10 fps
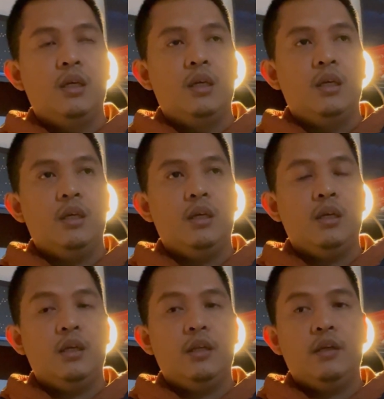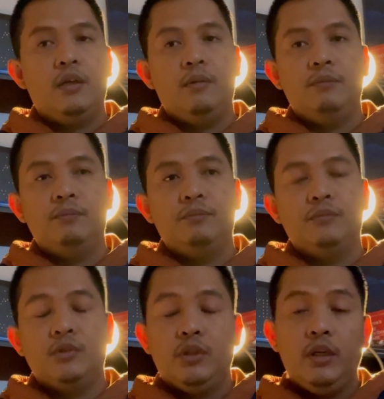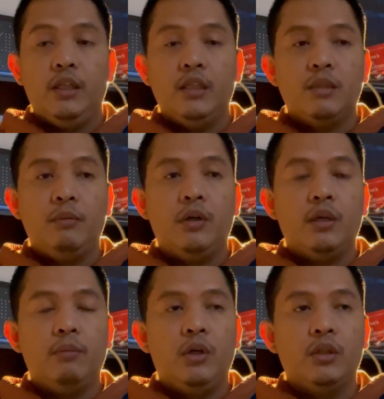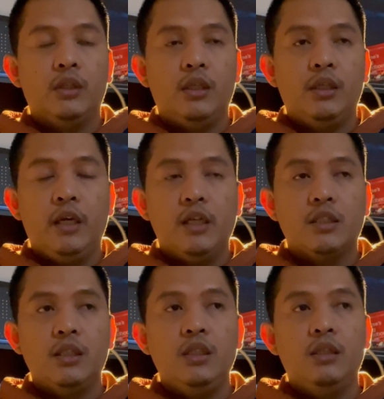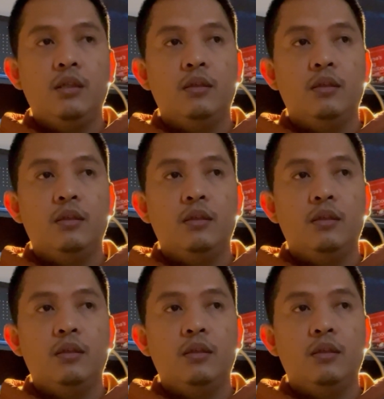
And so yeah, that's about it about ASC.